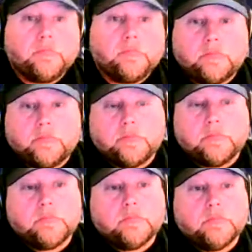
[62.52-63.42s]

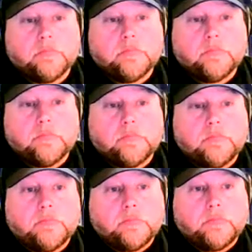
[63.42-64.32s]

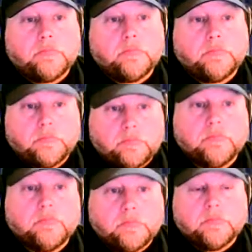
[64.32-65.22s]

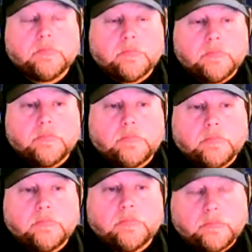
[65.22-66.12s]

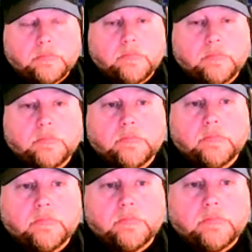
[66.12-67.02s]

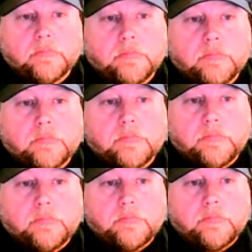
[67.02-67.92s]

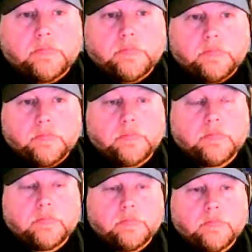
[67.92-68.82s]

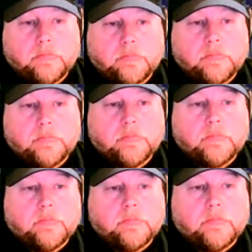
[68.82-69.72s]

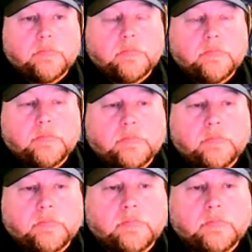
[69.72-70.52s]
This person isn't speaking.